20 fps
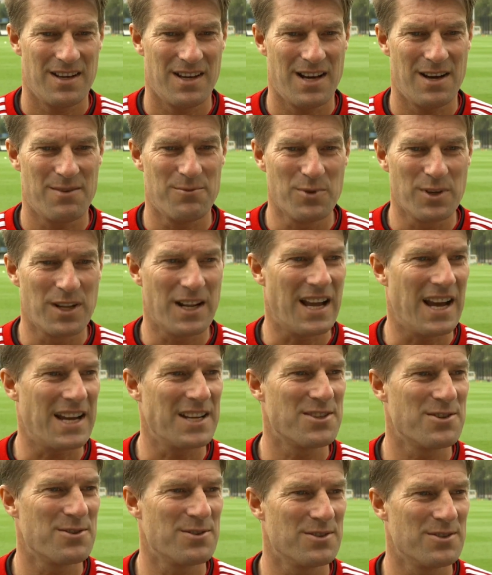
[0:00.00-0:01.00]
I would
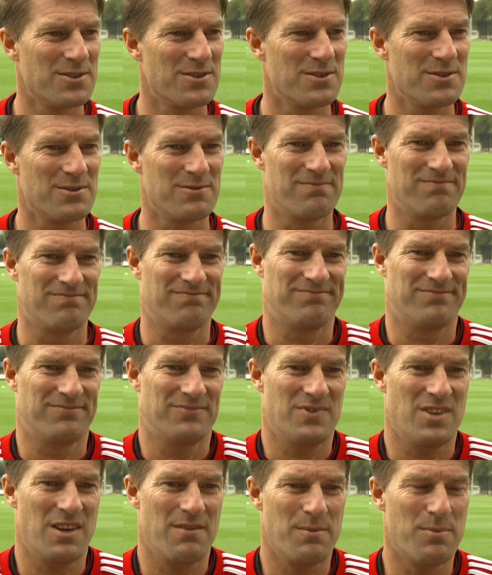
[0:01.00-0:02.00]
like to to
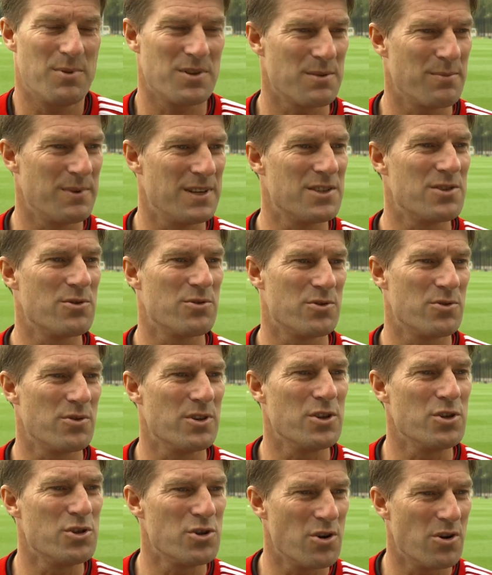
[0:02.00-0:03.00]
have the possibility to
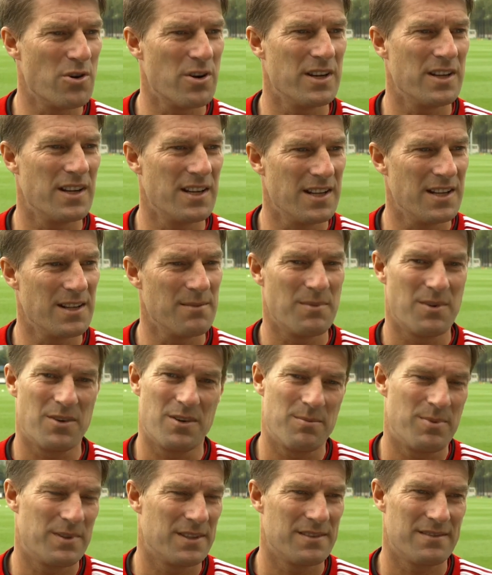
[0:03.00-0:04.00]
enjoy it a little
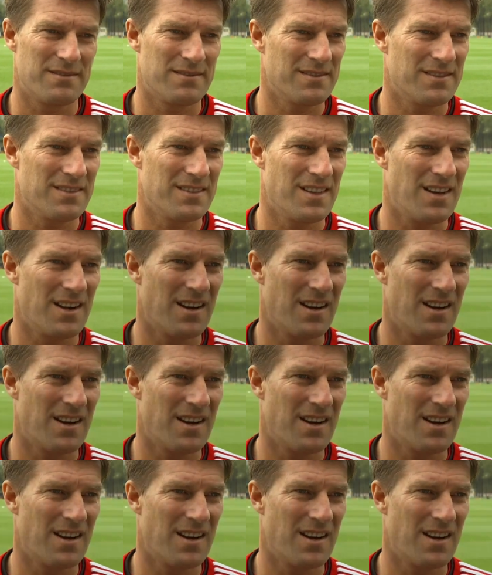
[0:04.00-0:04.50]
more. But